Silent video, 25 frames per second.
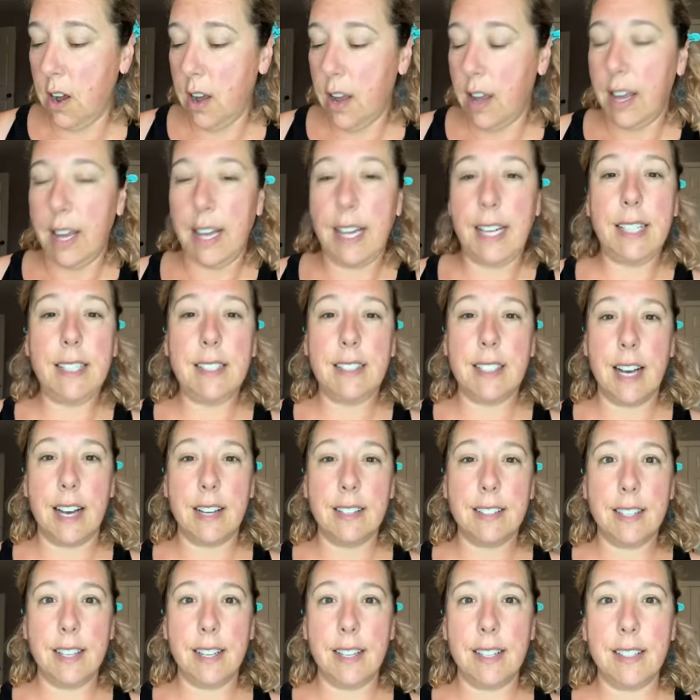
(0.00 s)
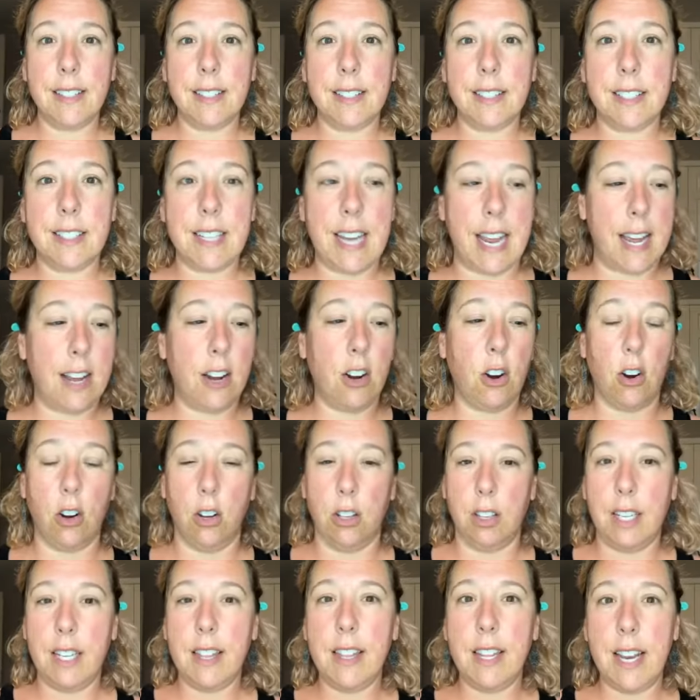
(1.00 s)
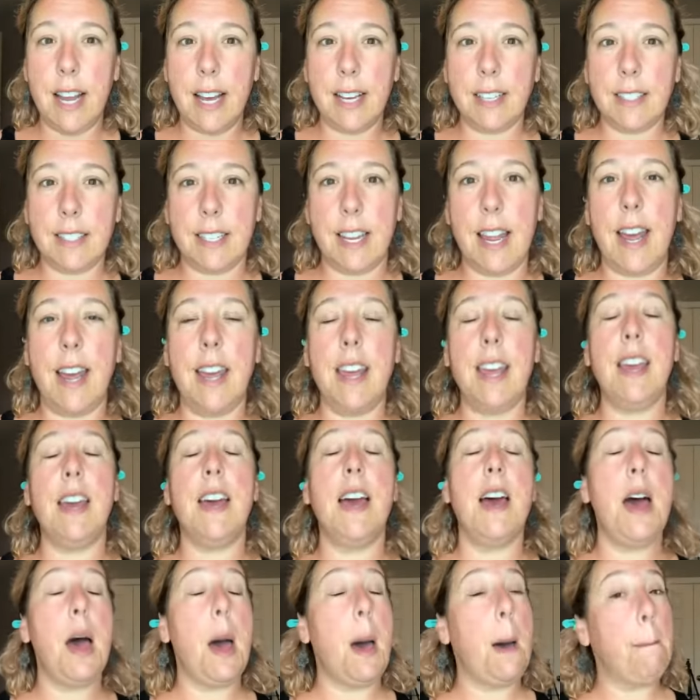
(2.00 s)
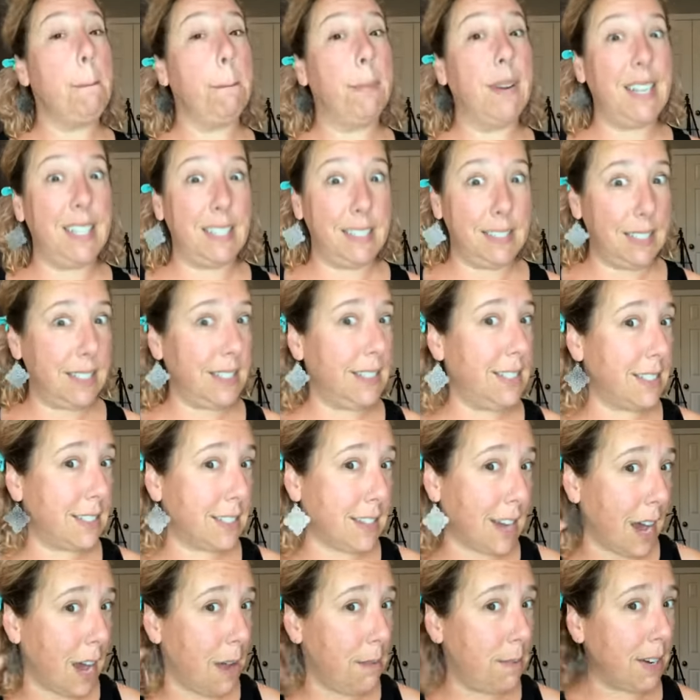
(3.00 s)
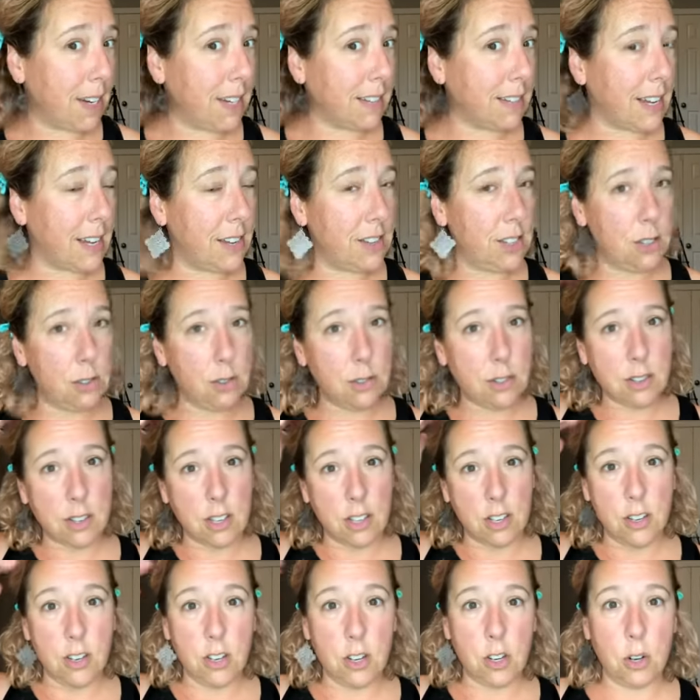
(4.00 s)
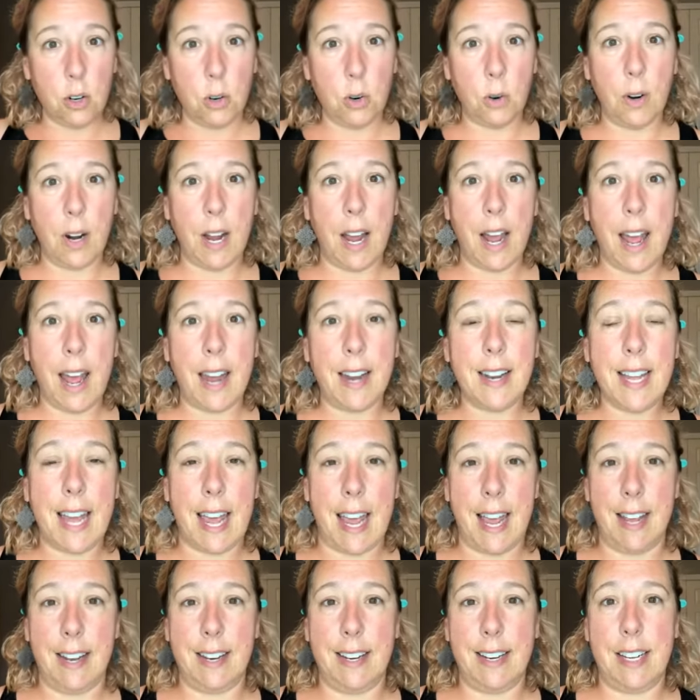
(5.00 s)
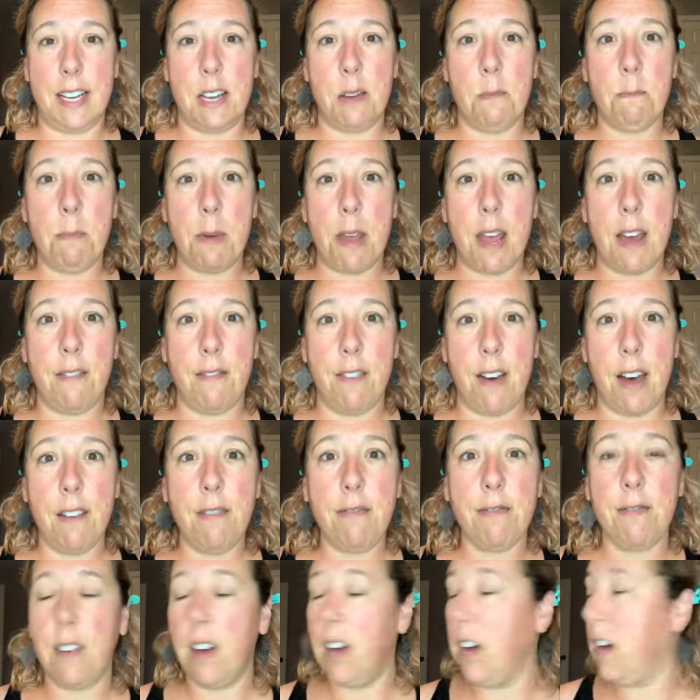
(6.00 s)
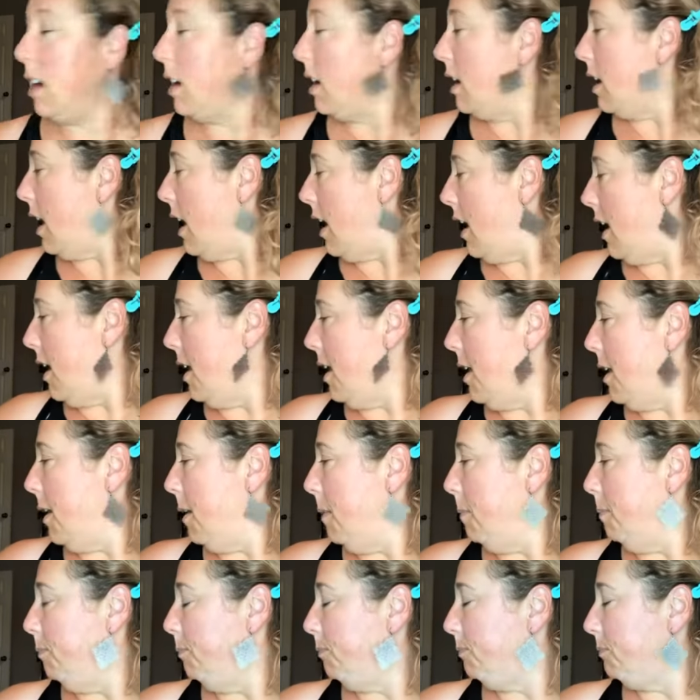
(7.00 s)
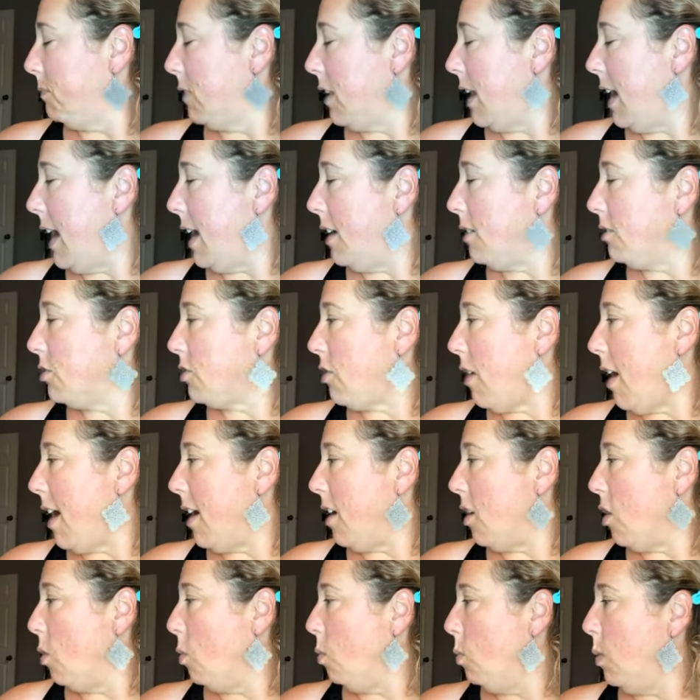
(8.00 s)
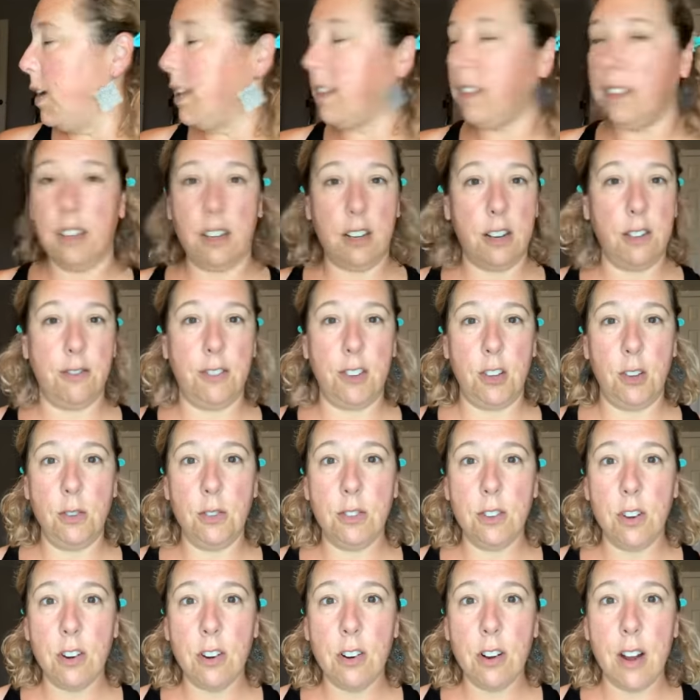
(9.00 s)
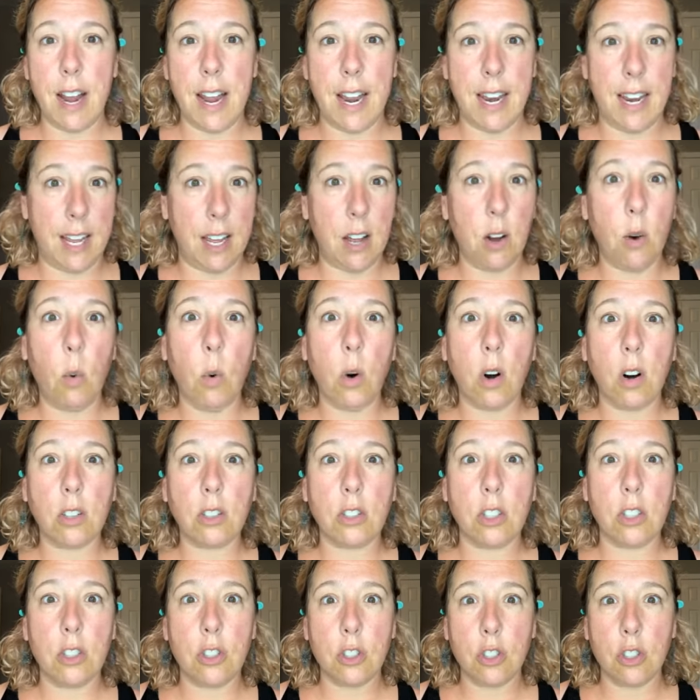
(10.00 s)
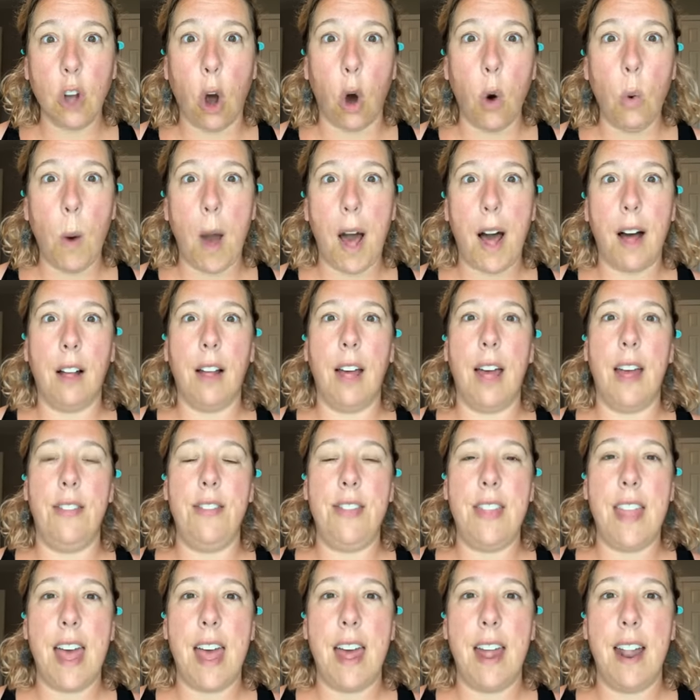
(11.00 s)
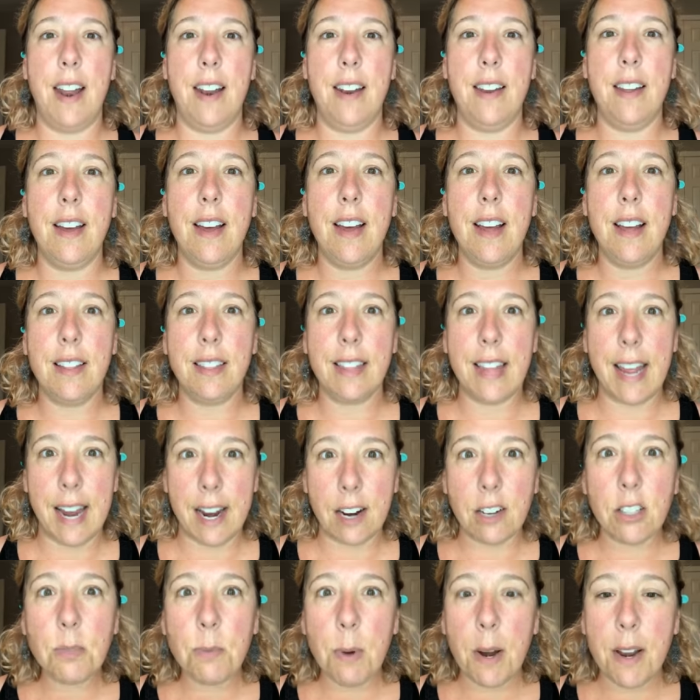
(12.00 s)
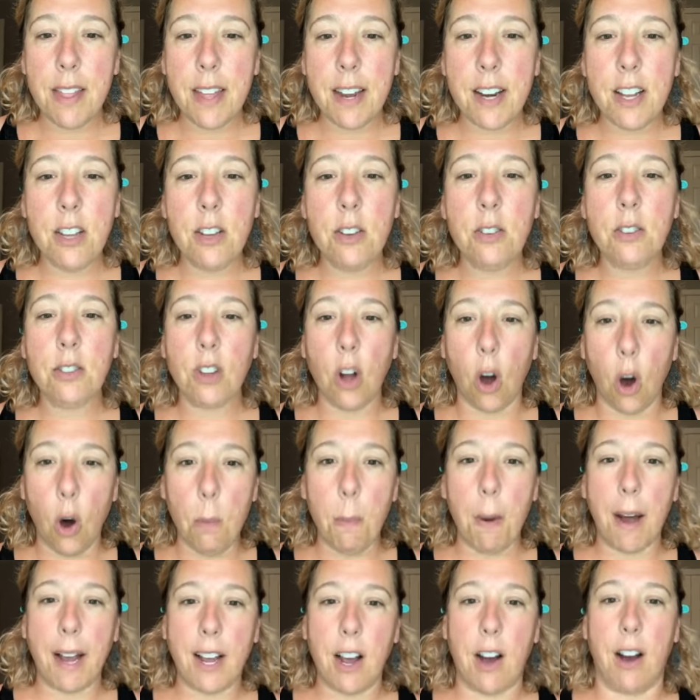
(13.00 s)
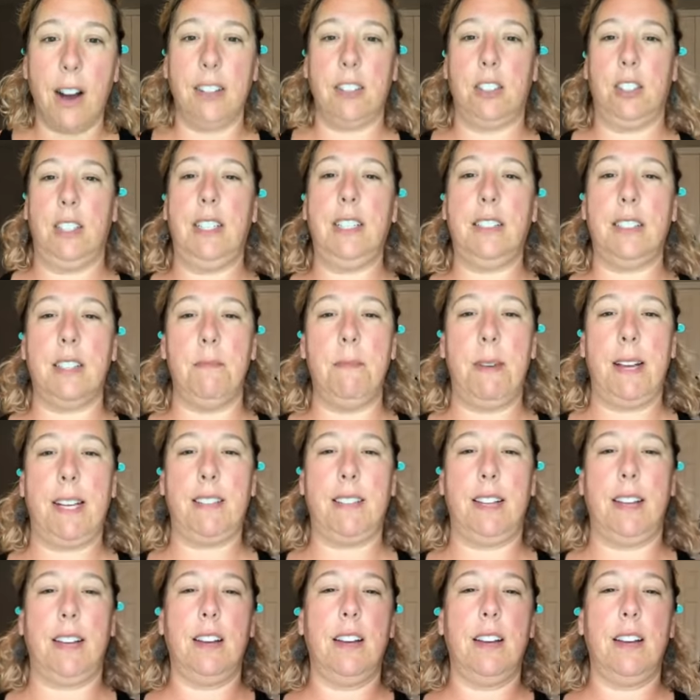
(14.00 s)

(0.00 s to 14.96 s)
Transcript: it doesn't stay curly the next day. But it did this time because I used the new Head Candy BFF hair dryer with the diffuser, and it worked so well. And then the hairspray that I used, oh my gosh, it's amazing.